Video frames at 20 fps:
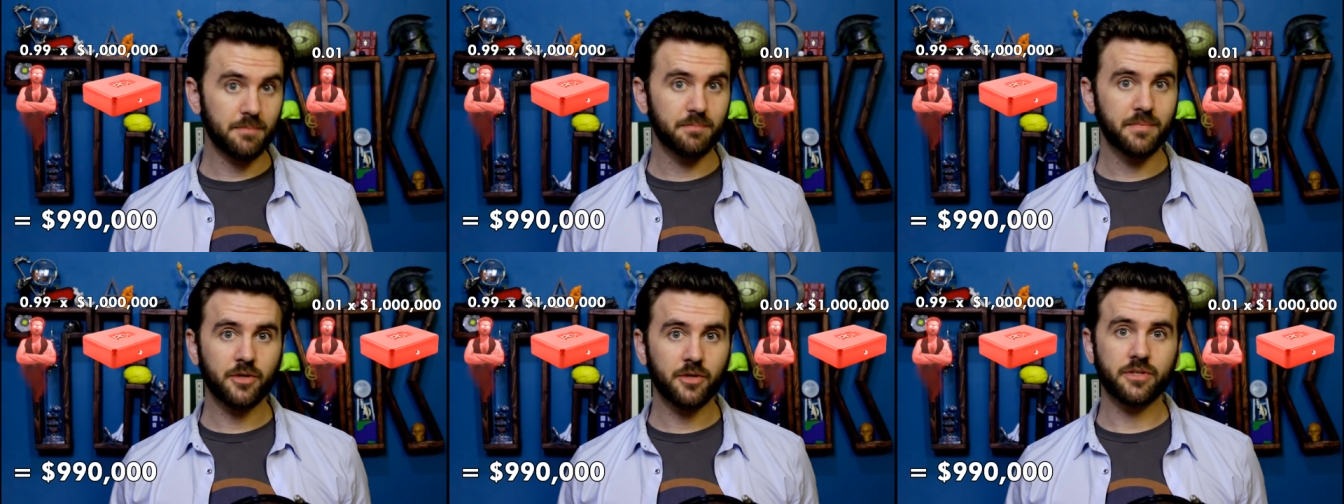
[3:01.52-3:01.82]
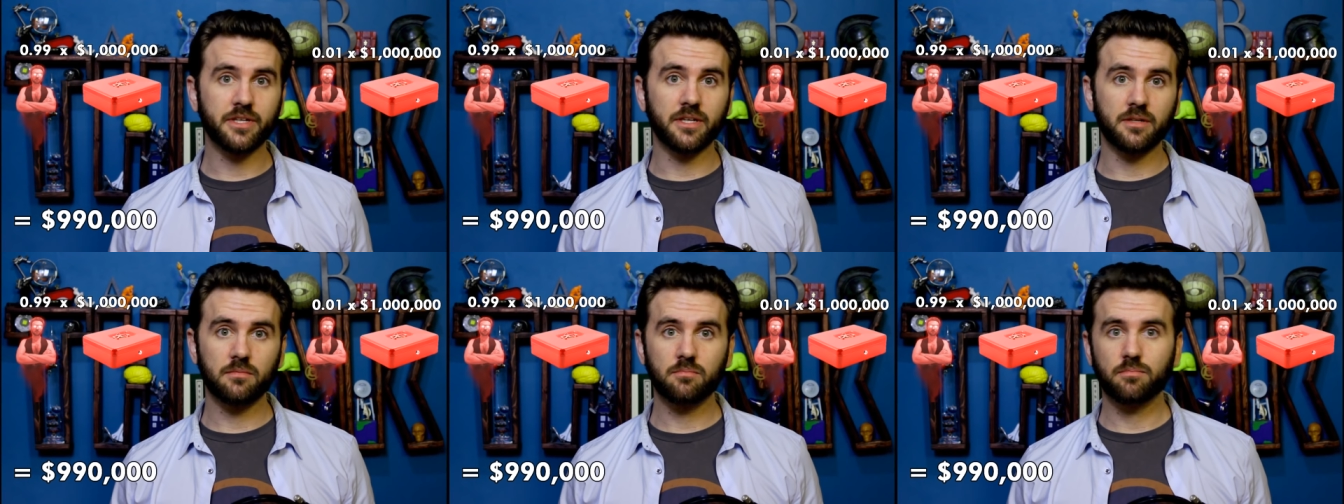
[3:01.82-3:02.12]
a
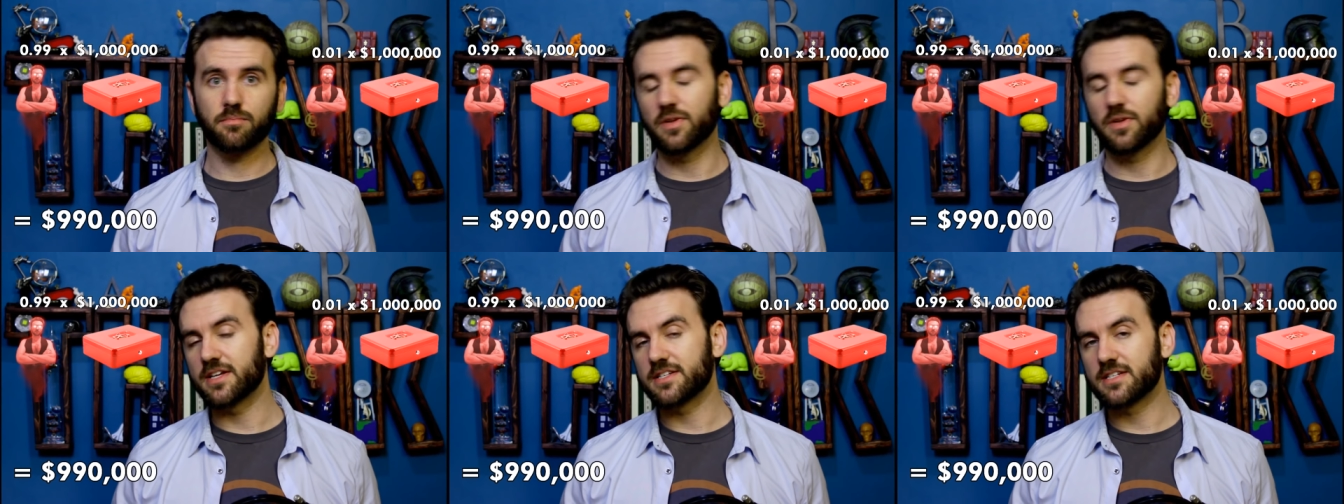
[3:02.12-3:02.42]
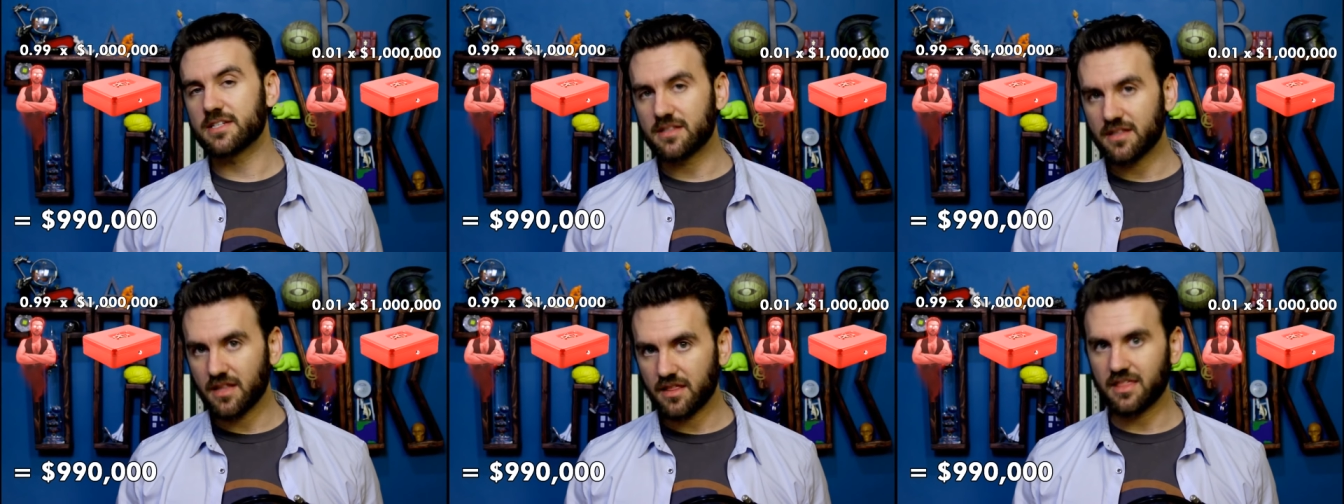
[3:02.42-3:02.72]
million
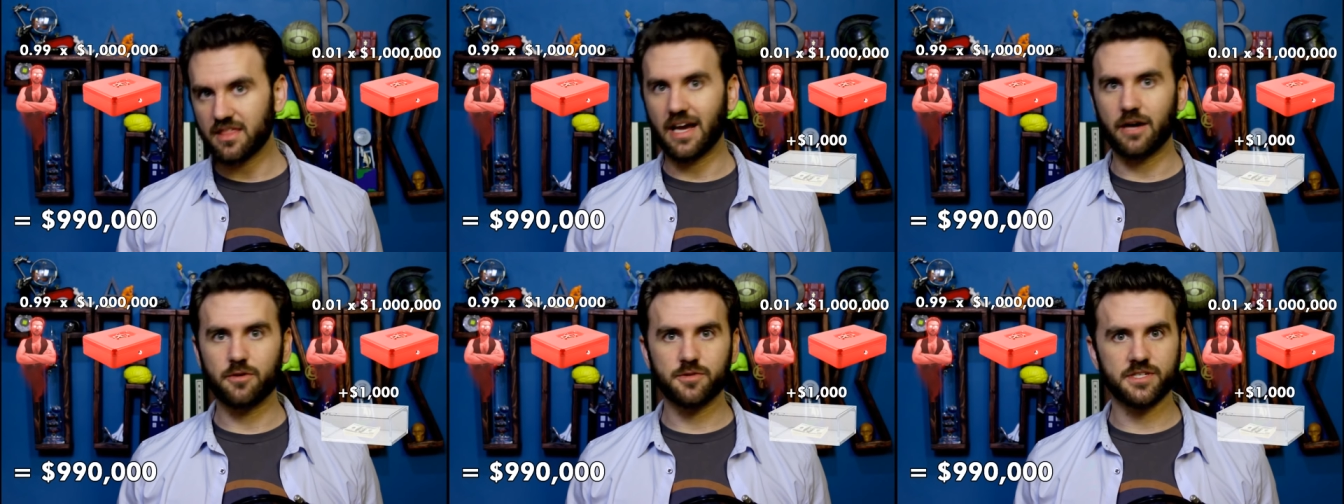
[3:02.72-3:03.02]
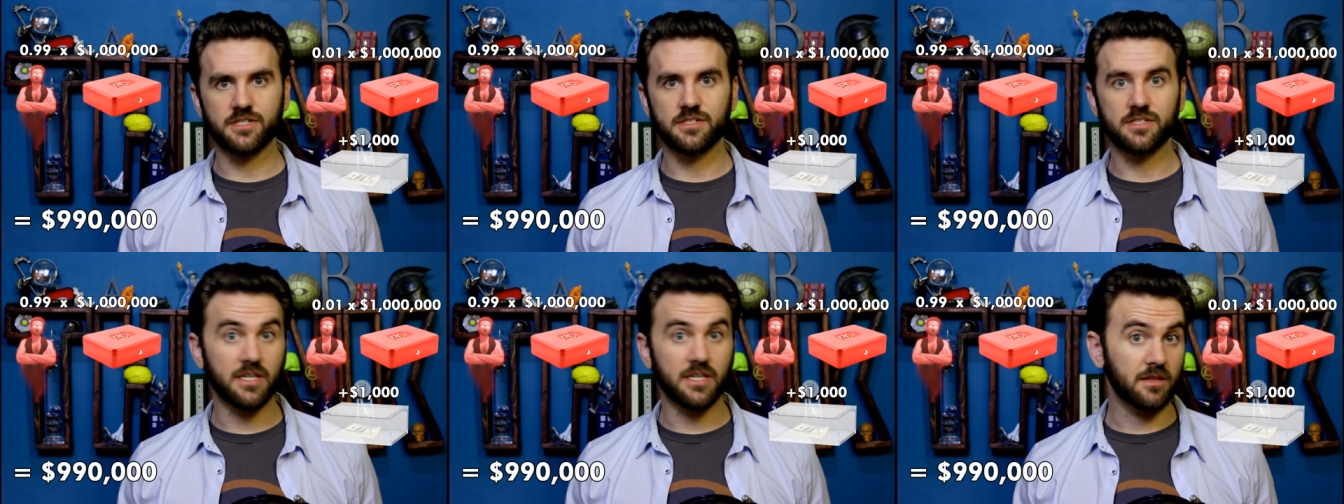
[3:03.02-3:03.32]
plus the
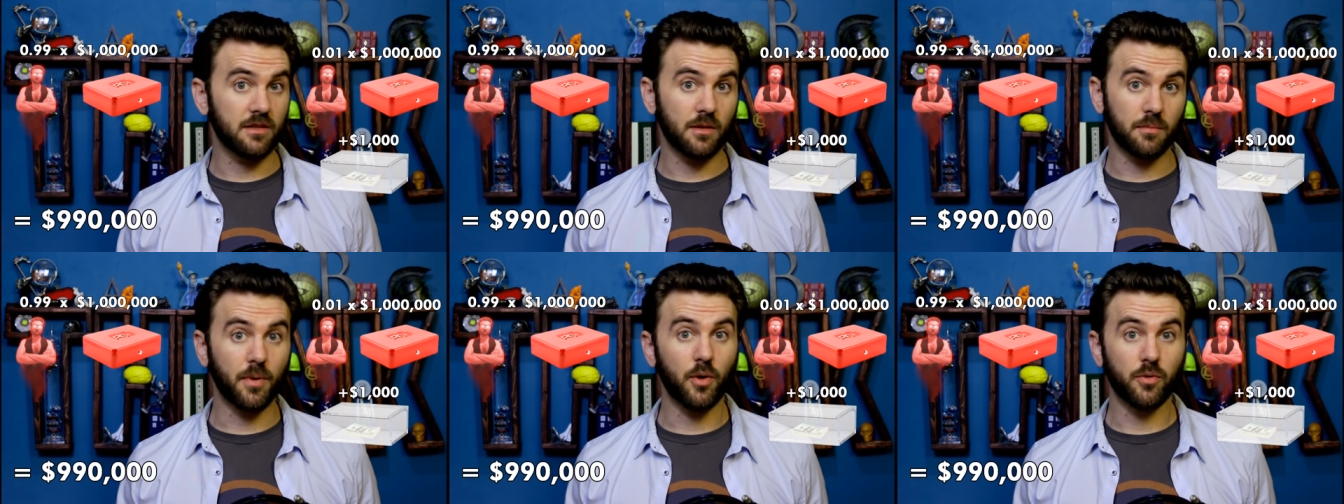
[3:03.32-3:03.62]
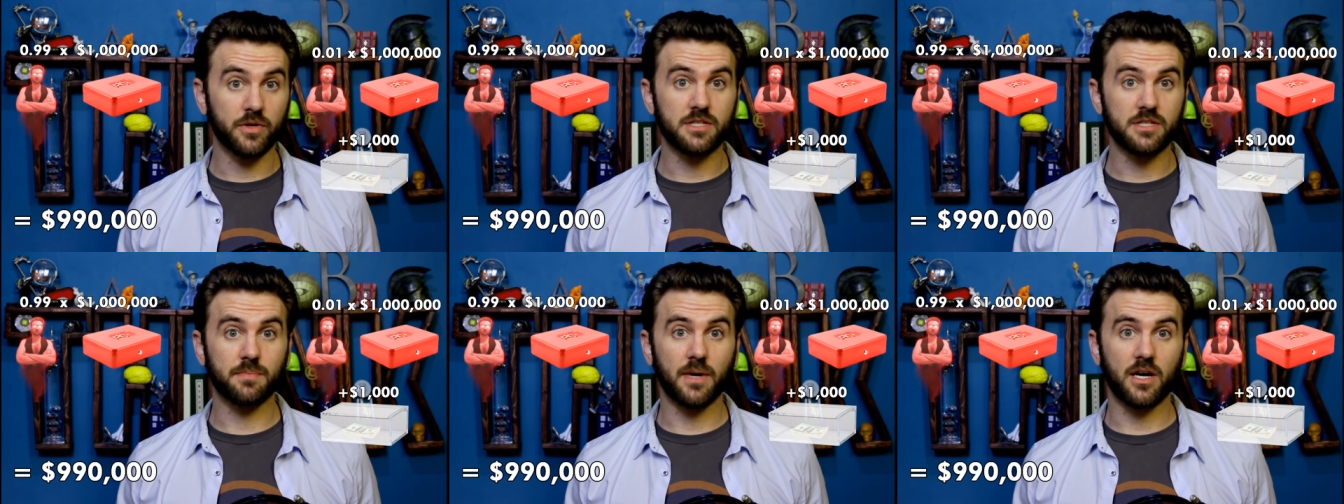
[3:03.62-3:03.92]
thousand in the bonus